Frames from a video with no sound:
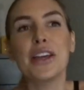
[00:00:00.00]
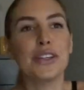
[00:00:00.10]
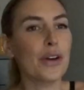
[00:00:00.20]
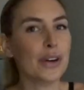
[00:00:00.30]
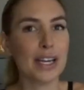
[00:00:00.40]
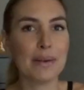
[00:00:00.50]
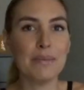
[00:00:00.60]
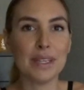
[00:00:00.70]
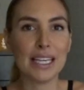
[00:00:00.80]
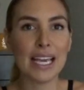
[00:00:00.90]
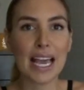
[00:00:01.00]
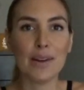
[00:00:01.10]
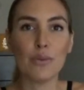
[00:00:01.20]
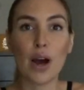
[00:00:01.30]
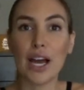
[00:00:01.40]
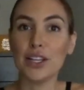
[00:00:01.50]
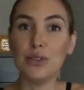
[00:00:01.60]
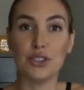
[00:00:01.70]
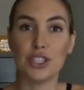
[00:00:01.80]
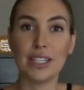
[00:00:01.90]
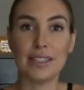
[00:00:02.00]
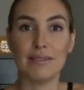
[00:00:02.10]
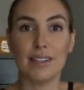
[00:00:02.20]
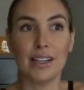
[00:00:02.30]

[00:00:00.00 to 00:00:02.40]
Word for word: yoga can be and why you shouldn't